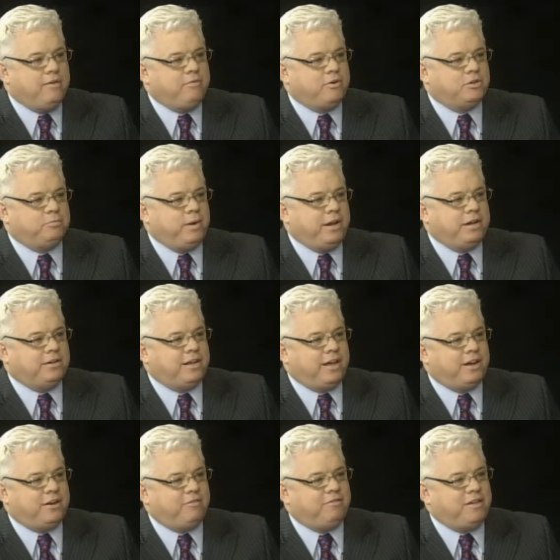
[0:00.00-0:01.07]
that for a speeding
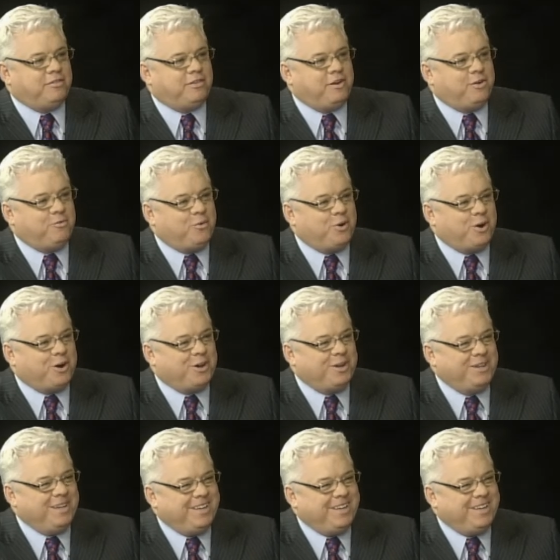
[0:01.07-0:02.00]
ticket defense. It didn't work.